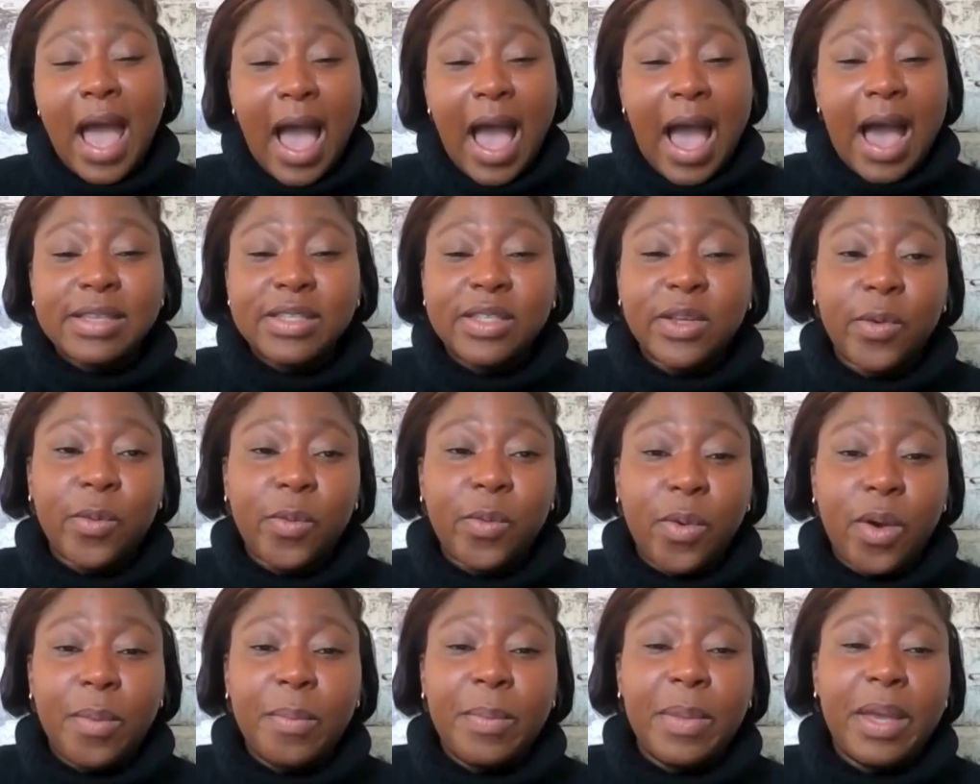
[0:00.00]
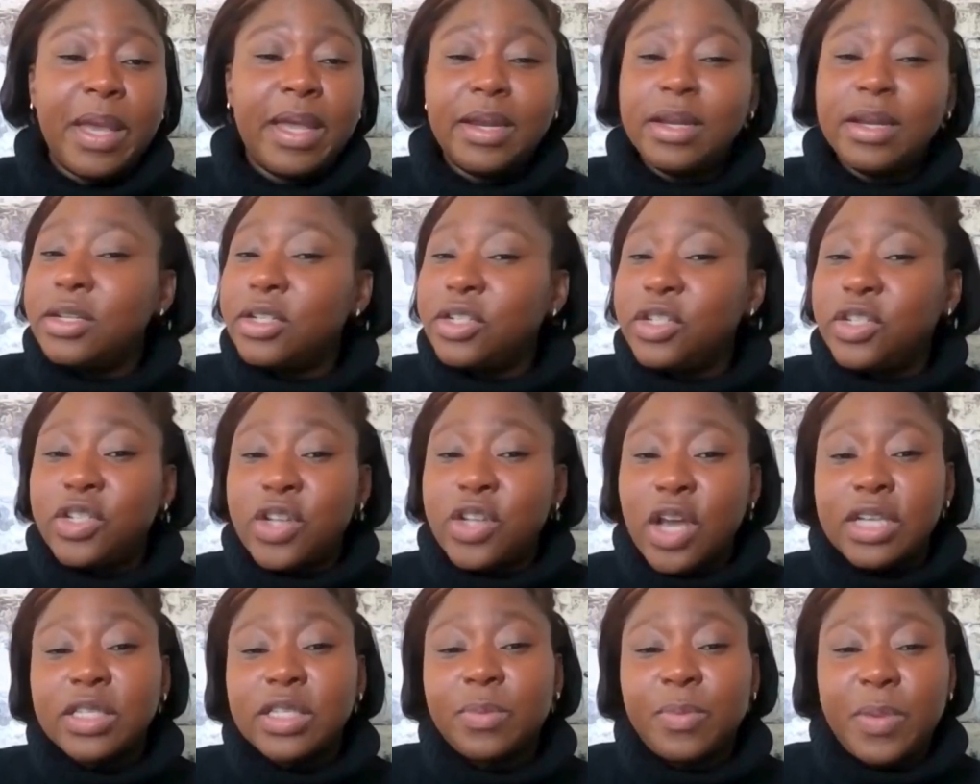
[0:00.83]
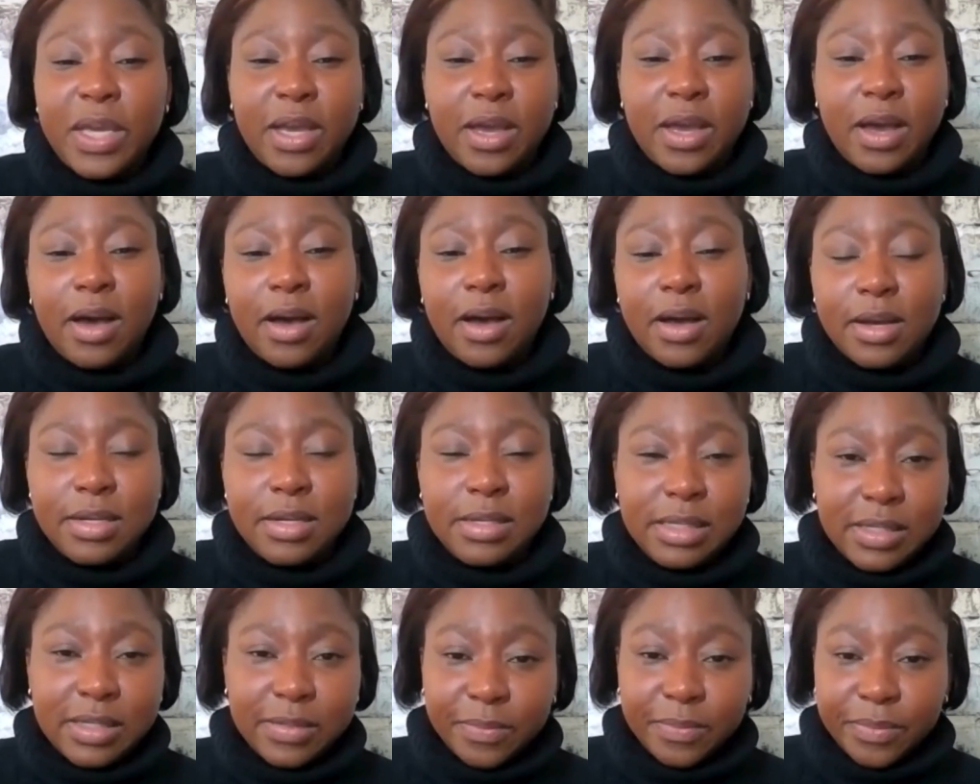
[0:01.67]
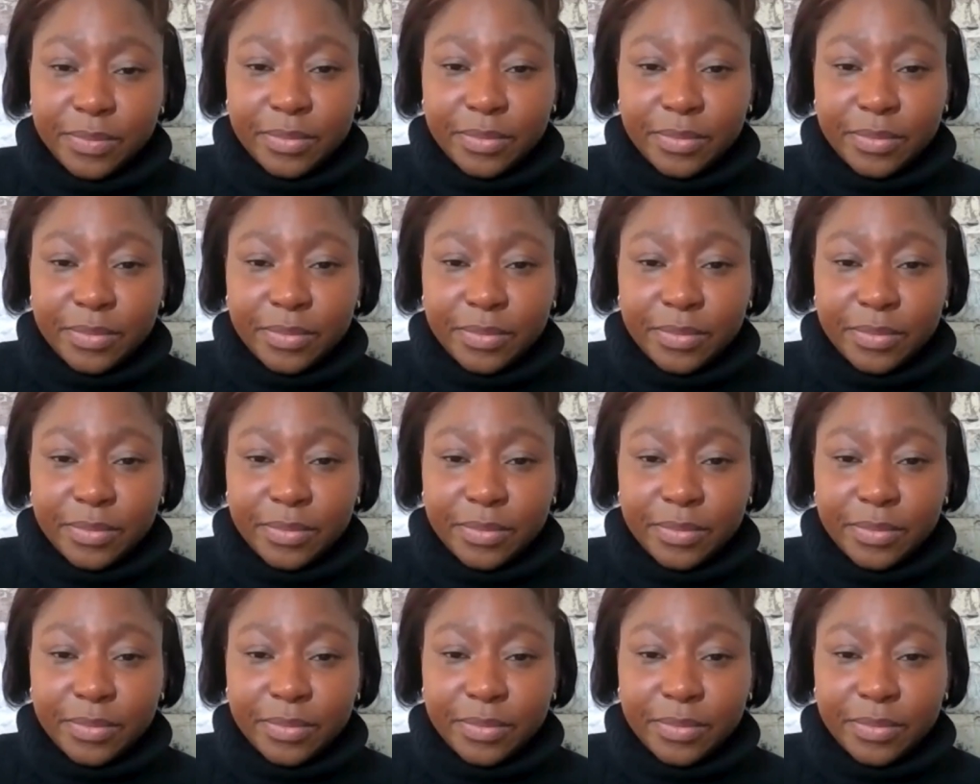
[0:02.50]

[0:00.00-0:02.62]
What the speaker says: as a woman, just because